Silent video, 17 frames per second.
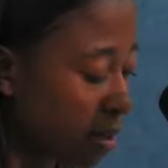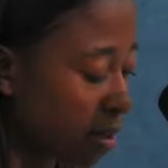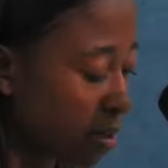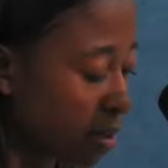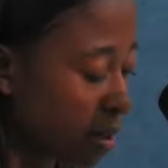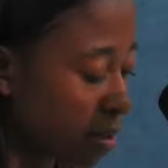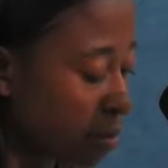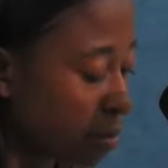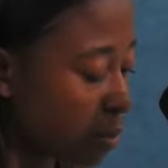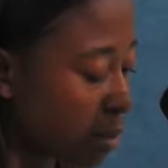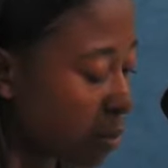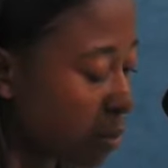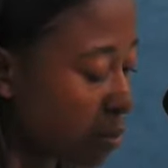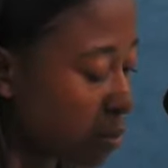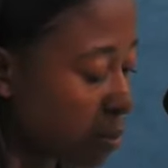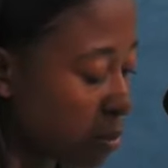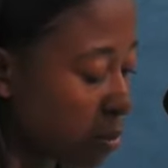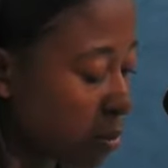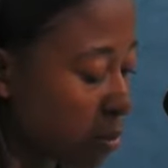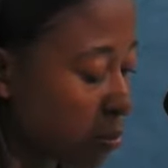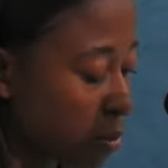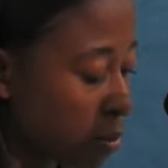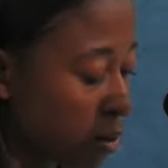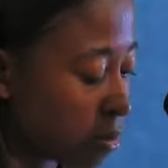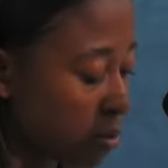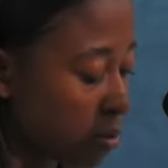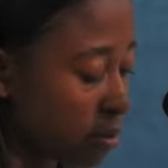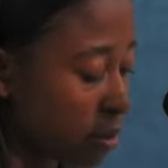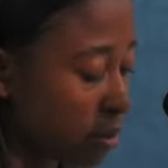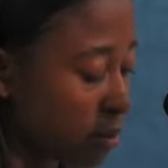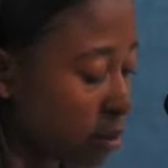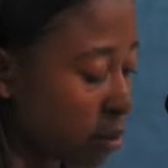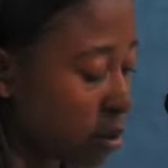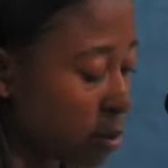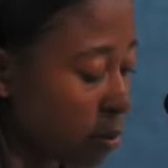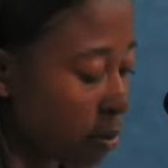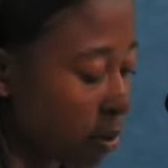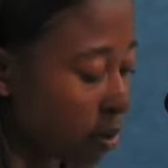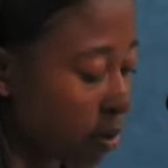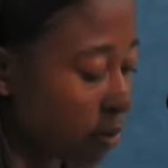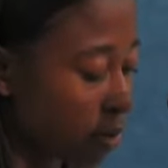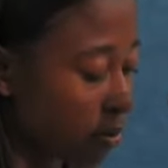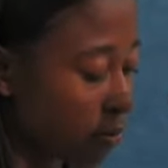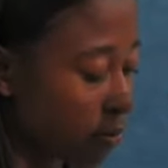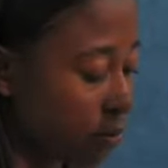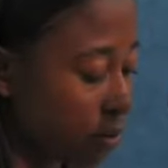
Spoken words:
That's when I remembered the words of a coworker and